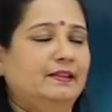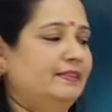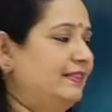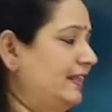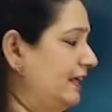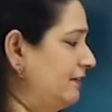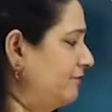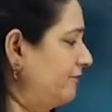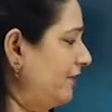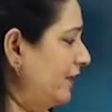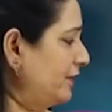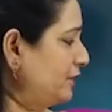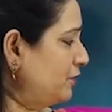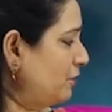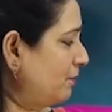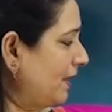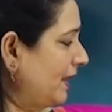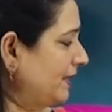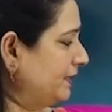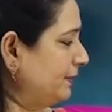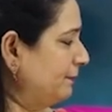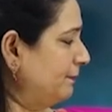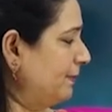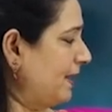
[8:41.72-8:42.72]
Then when you
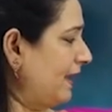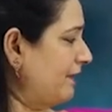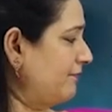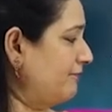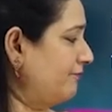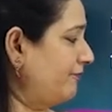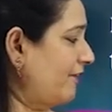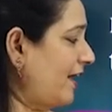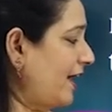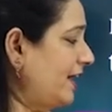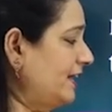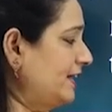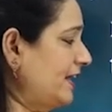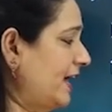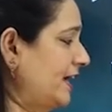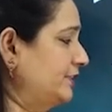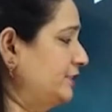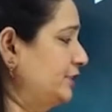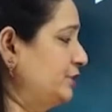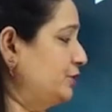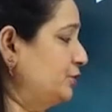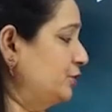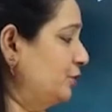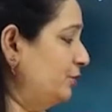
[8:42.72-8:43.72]
multiply
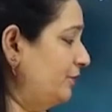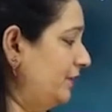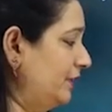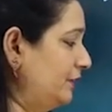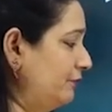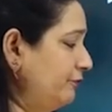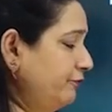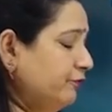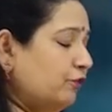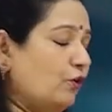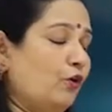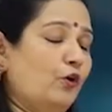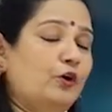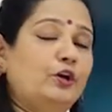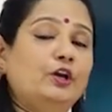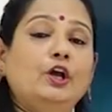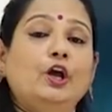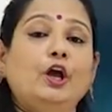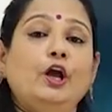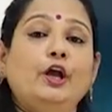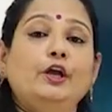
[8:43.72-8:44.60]
592 with 4,